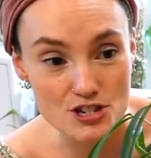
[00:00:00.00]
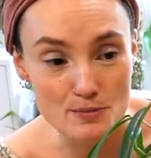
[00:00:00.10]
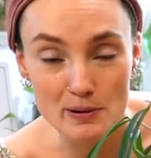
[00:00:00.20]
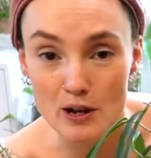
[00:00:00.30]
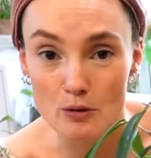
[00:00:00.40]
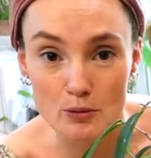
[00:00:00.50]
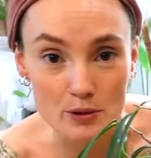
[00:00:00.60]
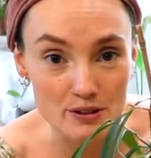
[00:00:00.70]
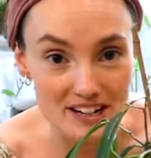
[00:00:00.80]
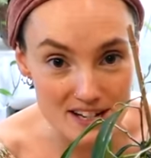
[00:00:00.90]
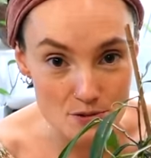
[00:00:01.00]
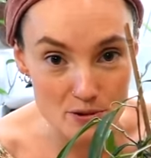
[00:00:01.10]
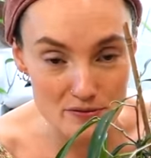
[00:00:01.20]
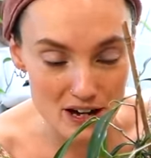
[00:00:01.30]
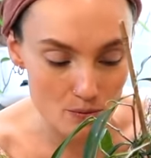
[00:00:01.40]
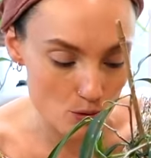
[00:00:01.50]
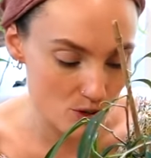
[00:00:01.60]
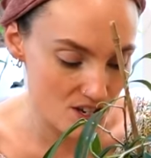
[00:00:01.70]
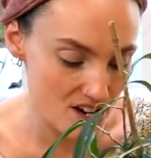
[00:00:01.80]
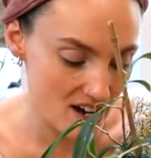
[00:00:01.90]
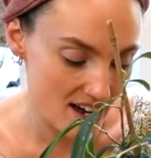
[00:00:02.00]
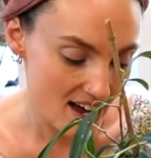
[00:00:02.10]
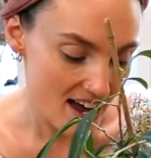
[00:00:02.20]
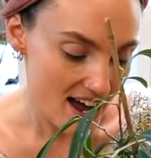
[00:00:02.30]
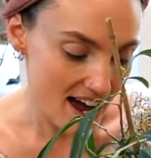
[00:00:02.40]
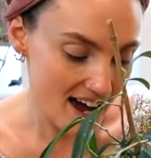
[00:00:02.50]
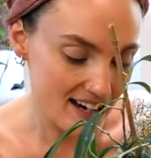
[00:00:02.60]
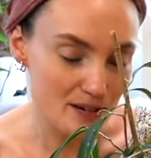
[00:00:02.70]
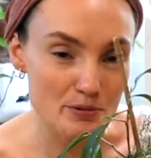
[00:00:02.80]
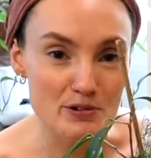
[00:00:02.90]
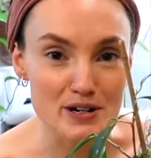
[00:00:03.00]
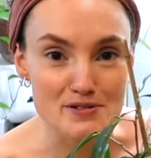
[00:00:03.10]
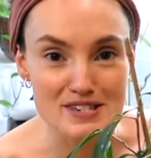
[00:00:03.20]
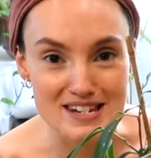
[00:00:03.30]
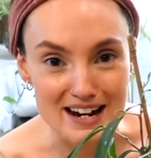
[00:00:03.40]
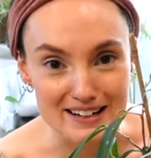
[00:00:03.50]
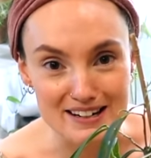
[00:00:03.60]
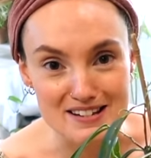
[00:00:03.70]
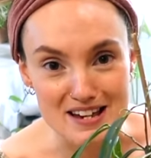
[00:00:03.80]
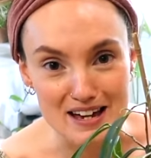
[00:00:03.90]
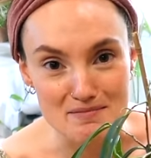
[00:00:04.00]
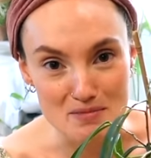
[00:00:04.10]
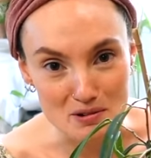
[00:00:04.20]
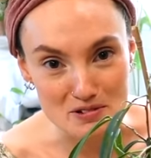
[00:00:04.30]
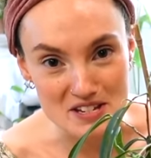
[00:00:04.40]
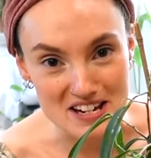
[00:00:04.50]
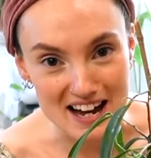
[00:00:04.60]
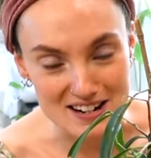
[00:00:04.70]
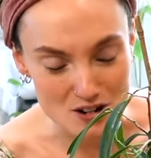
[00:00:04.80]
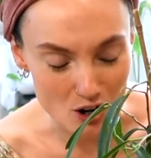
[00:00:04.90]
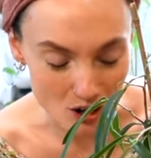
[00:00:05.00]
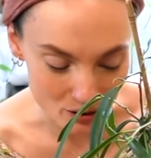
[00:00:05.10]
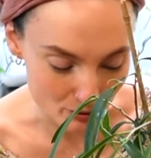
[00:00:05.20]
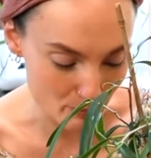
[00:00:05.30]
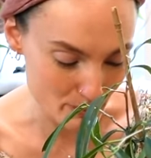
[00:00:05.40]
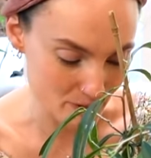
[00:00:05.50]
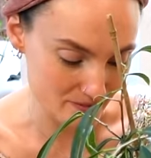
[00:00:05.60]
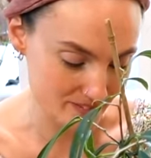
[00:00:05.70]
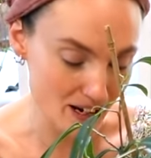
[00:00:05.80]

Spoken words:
The plant won't need all of that water and it will go stagnant and mouldy and horrible.